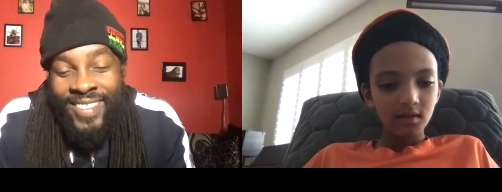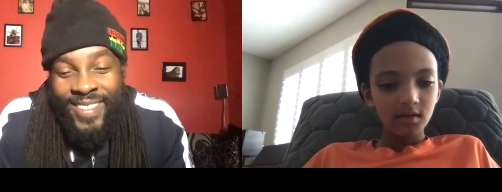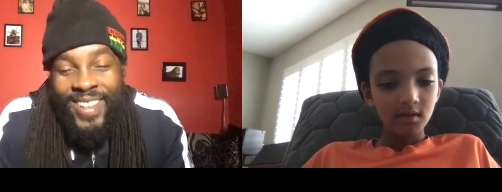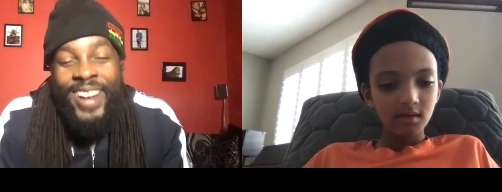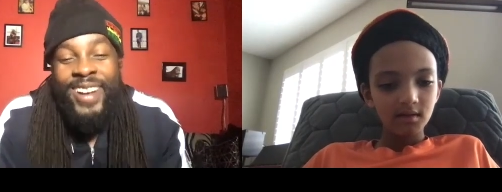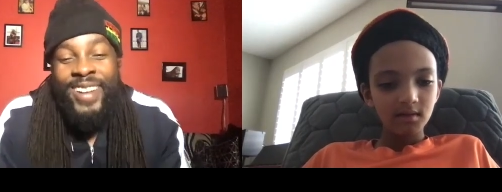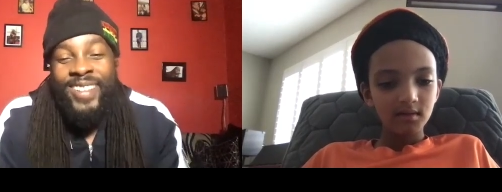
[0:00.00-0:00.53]

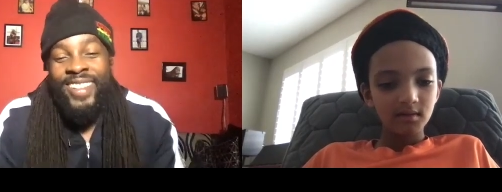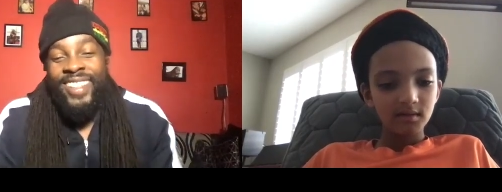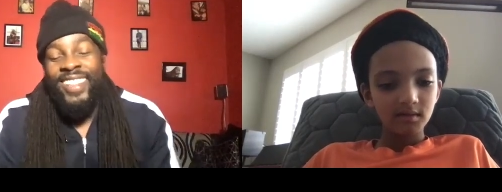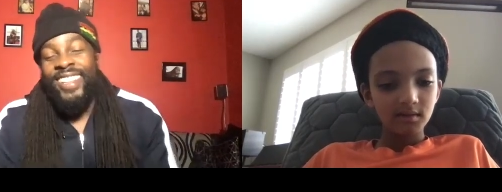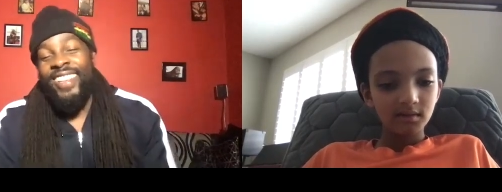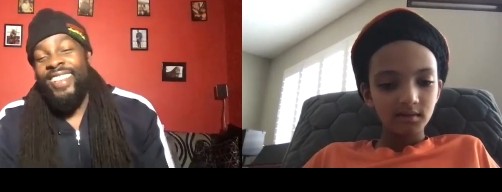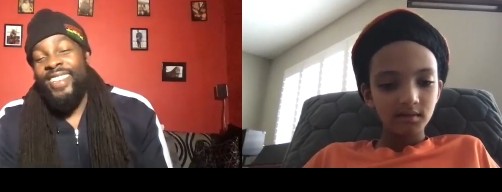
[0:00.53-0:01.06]
Speaker 1: Wow.
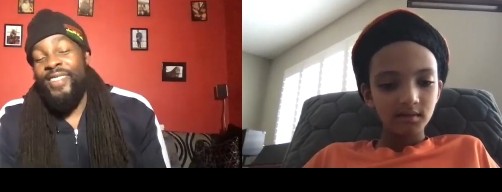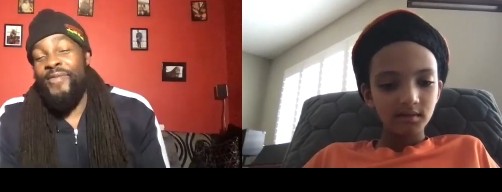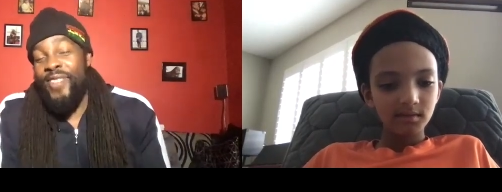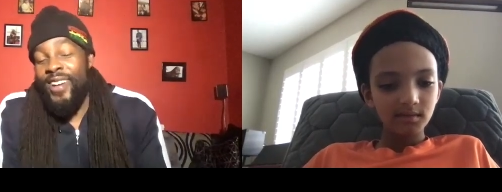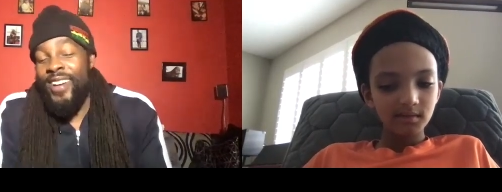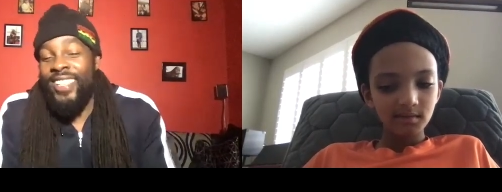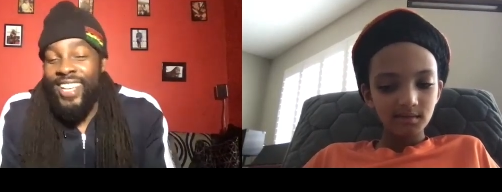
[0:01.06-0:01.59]
You're
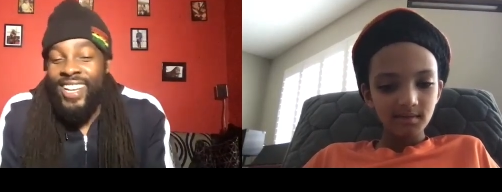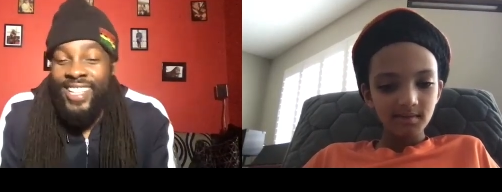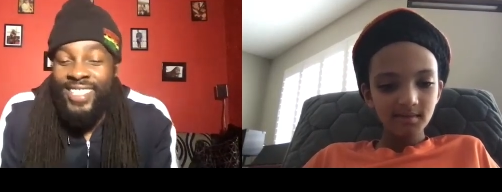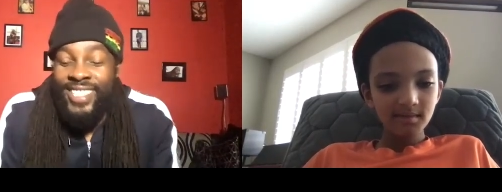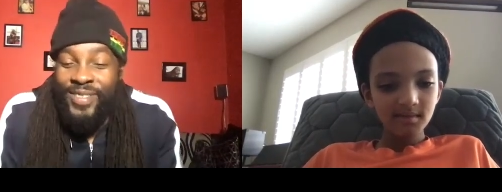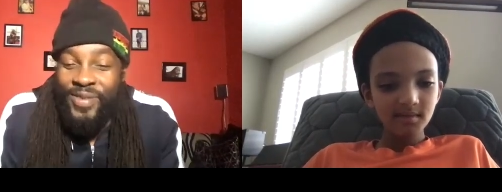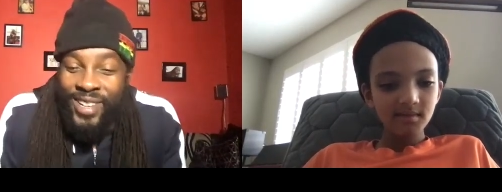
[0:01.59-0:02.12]
very
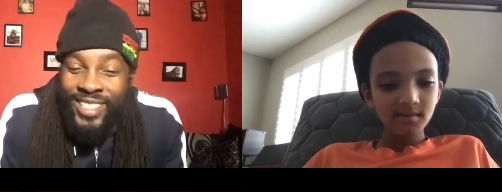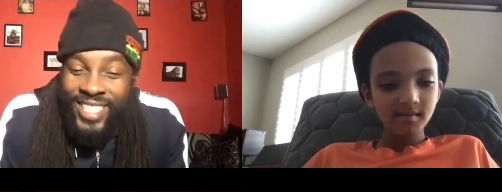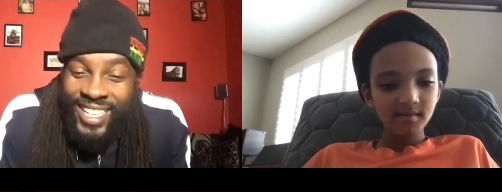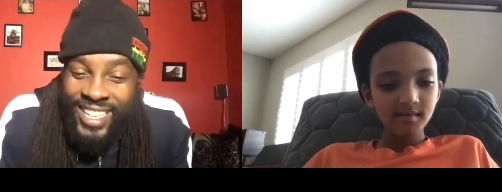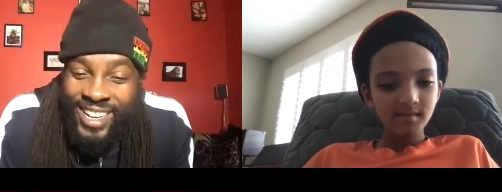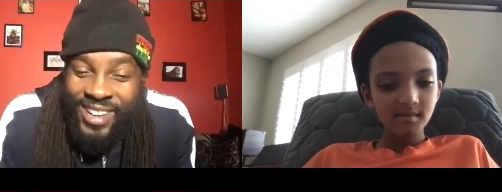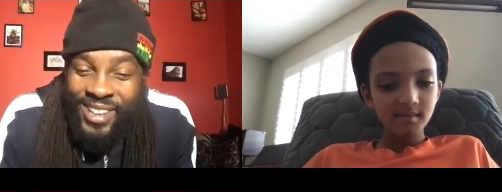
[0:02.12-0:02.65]
talented for a 10
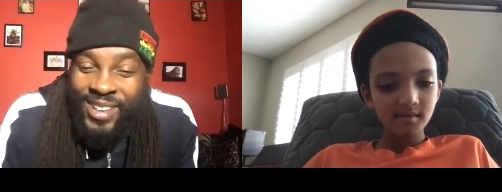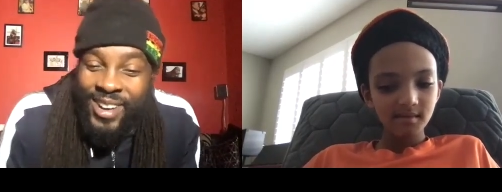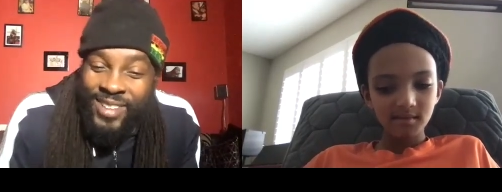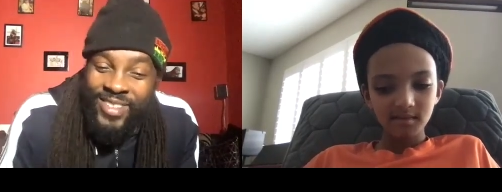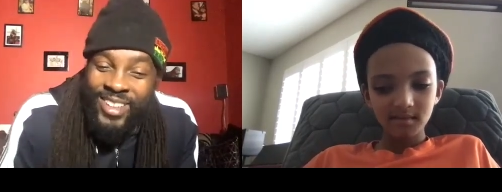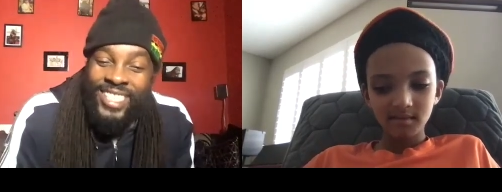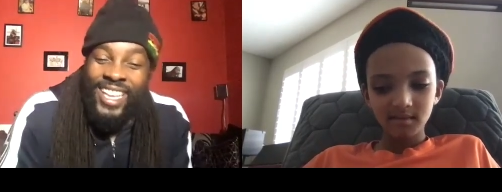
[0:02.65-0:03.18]
year old, I
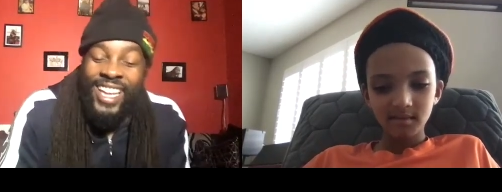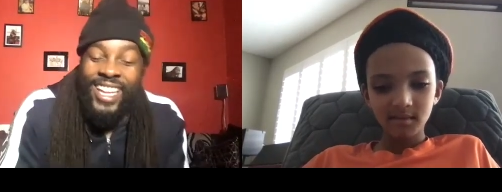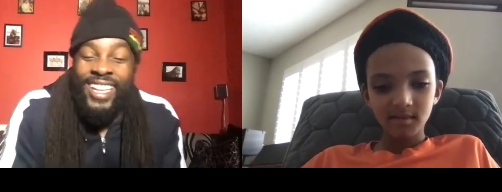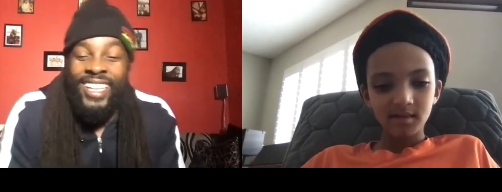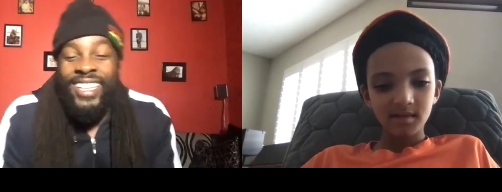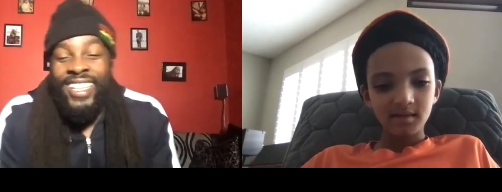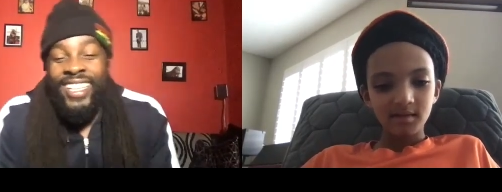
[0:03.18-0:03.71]
must add.